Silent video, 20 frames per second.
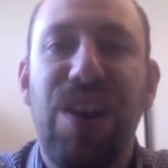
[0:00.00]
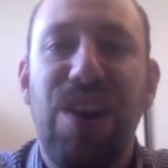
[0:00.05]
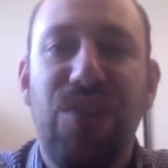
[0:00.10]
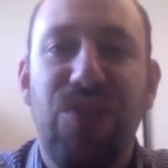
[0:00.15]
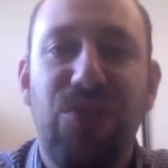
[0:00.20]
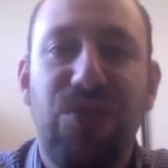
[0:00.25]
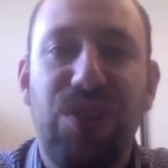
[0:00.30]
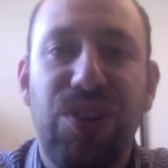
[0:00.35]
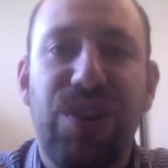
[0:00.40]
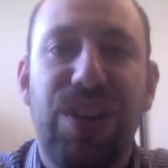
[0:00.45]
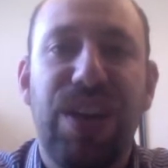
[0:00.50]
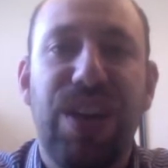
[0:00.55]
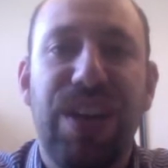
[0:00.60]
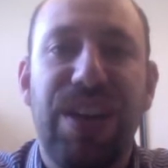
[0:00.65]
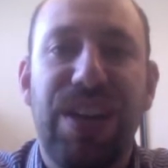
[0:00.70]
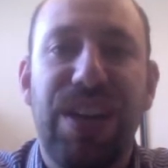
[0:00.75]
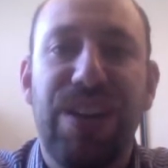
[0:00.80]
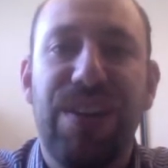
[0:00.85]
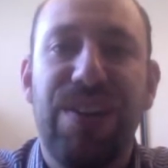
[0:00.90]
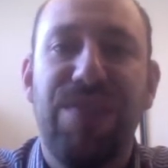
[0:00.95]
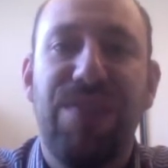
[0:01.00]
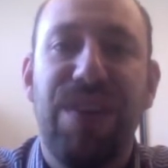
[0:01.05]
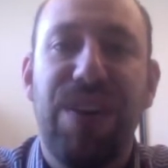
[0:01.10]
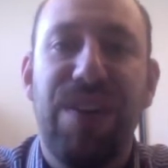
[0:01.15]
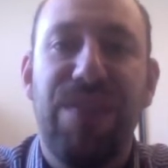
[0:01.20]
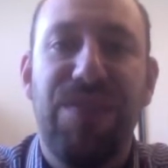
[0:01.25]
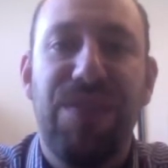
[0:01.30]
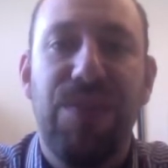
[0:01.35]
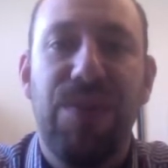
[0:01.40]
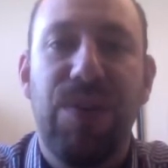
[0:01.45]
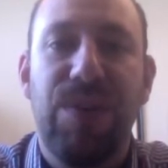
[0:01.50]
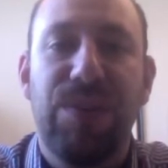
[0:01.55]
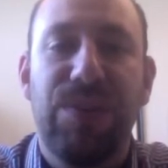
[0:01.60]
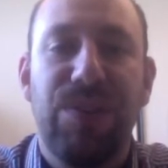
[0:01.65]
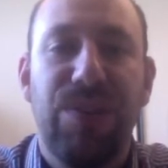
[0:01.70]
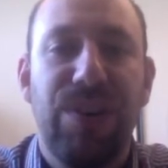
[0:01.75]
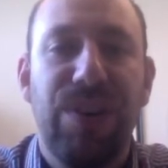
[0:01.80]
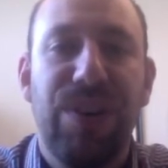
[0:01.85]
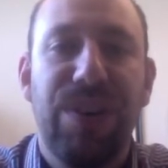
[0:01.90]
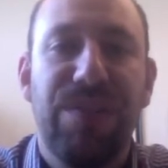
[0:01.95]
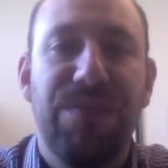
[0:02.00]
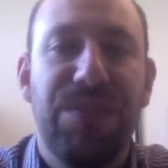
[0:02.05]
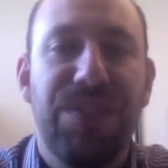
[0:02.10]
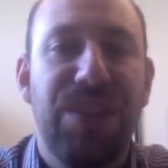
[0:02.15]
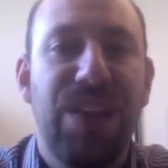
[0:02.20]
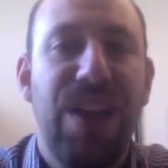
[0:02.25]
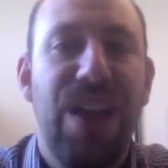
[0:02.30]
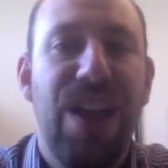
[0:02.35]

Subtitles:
So you can identify a few alternatives.